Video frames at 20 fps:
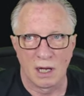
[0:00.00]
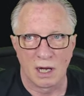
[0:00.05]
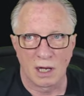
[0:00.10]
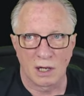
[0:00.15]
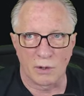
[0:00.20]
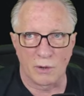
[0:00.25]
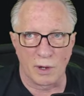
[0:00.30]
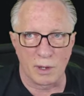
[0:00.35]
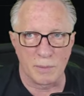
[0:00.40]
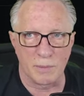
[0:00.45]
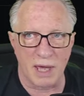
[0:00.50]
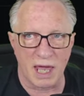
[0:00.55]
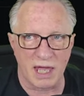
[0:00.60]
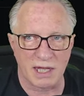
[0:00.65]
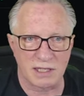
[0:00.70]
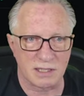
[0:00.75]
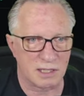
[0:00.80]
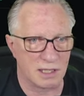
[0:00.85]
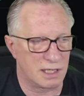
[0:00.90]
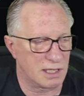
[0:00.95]

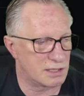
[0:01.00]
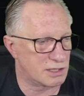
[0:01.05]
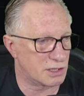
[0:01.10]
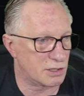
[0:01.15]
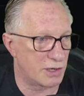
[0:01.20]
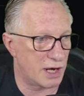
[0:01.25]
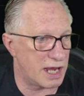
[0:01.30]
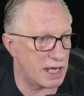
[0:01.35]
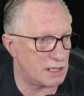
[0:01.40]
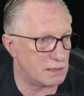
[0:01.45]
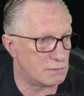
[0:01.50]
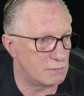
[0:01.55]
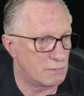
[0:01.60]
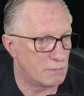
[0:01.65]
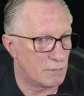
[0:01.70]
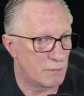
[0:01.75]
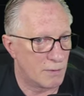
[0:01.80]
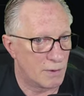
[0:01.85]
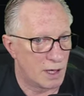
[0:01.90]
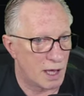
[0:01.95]
Coinbase is great.
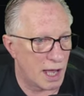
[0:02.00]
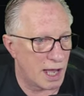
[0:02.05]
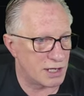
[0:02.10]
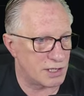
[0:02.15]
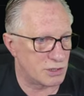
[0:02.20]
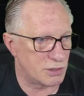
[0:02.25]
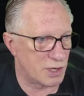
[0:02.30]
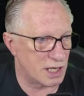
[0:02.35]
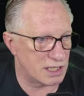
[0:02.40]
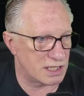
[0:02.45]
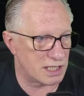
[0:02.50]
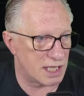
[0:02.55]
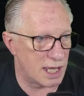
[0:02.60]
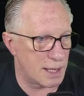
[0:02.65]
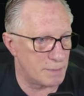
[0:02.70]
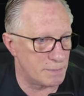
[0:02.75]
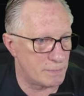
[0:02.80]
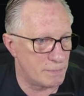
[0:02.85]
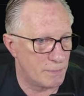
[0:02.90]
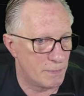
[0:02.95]
I trust
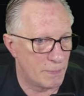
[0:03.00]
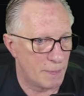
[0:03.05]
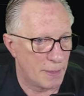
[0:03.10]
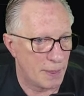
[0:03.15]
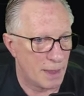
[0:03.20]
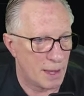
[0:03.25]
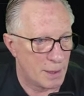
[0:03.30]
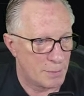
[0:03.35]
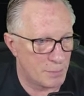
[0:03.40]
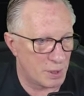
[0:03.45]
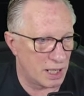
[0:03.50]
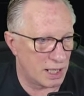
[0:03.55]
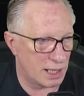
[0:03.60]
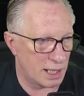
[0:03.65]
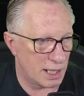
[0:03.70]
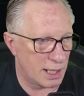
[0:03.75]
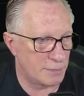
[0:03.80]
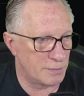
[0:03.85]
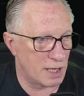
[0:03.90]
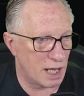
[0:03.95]
them, but
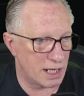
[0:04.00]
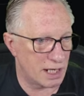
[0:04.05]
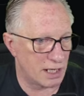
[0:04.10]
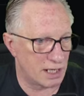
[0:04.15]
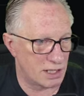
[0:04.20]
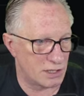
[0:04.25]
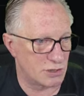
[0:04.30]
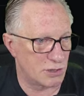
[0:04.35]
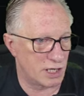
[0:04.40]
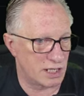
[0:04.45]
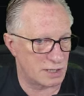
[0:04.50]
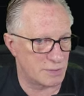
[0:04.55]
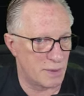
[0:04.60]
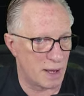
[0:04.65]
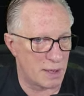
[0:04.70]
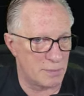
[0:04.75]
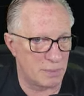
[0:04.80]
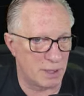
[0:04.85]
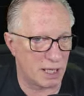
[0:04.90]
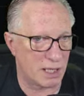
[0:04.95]
I'm not going to trust
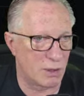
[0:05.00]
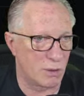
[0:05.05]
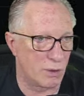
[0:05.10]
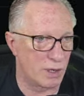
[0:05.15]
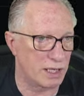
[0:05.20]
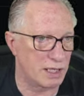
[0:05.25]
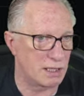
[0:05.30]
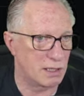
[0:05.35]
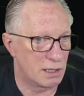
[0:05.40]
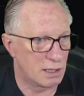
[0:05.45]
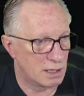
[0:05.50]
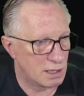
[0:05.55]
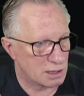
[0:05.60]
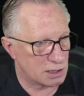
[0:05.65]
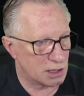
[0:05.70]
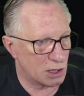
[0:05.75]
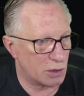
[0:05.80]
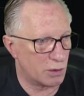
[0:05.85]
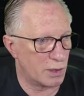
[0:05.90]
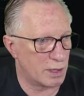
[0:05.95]
my Bitcoin
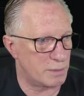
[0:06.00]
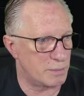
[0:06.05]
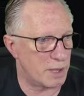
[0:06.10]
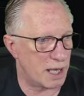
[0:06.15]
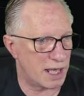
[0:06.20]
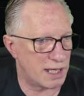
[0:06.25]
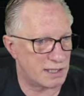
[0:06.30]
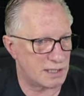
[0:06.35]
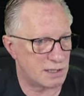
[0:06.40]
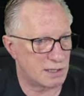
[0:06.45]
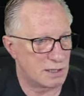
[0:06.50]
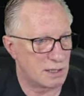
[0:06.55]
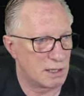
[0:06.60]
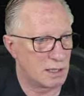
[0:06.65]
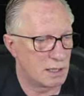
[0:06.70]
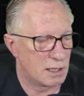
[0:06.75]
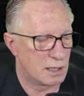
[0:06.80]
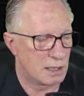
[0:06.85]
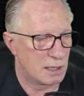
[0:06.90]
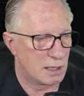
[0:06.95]
to Coinbase.
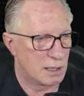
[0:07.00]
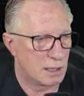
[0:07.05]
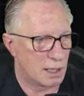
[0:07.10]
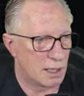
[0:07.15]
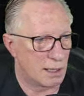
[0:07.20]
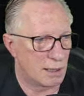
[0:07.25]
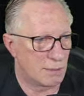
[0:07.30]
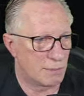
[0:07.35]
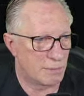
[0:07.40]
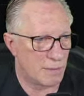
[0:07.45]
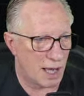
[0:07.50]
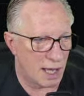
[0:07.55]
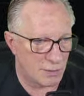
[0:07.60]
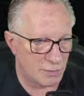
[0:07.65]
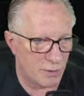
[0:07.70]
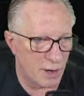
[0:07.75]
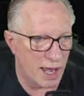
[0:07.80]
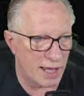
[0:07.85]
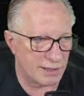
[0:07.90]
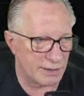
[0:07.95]
I'd
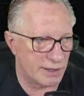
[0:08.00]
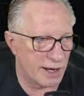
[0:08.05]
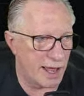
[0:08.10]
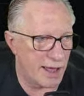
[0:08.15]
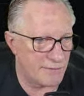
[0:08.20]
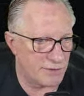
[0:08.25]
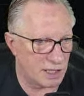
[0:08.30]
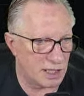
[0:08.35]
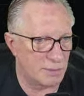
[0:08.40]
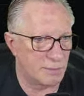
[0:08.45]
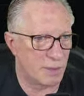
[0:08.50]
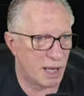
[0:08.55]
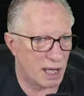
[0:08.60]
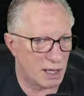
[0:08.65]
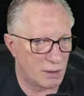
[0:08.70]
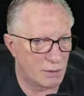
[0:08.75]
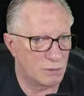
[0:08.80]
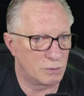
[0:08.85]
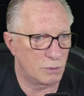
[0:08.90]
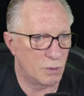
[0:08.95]
rather have it in my
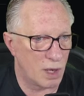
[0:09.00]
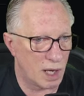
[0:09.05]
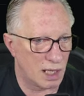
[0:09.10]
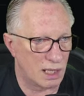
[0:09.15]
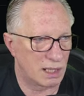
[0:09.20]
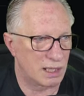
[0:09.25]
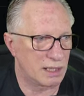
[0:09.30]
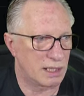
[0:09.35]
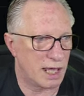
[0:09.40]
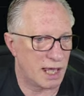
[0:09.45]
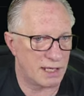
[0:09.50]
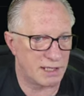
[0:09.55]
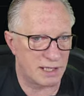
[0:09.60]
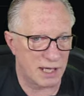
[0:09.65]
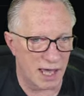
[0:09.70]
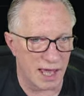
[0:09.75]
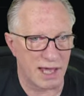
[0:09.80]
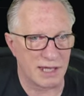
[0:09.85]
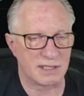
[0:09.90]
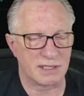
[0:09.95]
own wallet. And
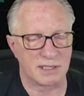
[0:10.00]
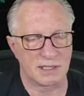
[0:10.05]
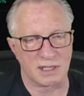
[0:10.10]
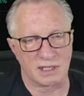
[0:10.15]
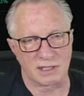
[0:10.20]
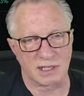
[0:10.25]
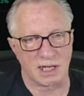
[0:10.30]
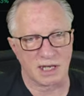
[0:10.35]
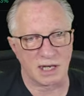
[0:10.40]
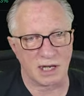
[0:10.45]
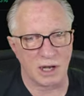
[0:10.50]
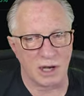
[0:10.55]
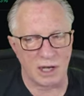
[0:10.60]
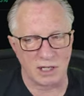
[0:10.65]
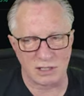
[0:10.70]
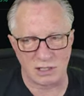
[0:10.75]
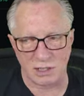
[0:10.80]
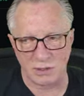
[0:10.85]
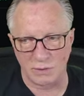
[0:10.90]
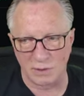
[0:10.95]
yes, it's going to
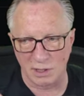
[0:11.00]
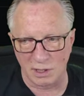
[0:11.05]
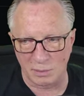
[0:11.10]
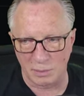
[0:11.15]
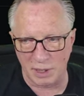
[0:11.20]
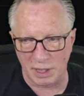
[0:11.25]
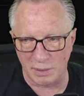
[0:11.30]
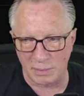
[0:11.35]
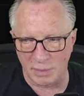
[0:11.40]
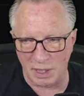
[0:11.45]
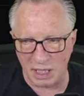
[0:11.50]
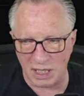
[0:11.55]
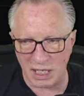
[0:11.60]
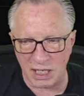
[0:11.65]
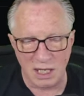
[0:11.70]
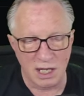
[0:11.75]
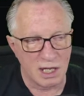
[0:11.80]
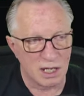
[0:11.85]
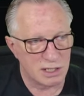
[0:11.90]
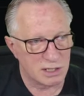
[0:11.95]
cost you a little bit of money
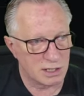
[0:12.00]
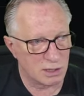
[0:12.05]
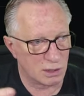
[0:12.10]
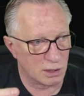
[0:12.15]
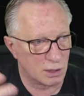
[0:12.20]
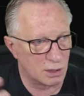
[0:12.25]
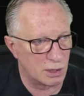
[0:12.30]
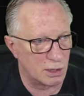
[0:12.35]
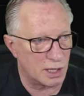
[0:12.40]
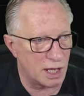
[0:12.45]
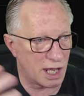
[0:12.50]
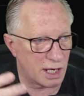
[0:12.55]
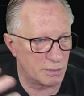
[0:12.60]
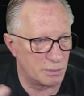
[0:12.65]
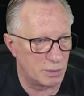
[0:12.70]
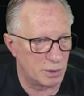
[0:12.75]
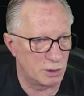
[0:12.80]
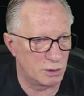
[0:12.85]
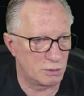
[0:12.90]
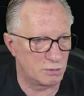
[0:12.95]
to learn how to
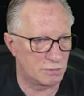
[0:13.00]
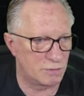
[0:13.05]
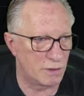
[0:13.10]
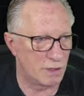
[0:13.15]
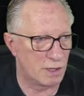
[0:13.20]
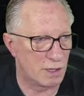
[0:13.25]
move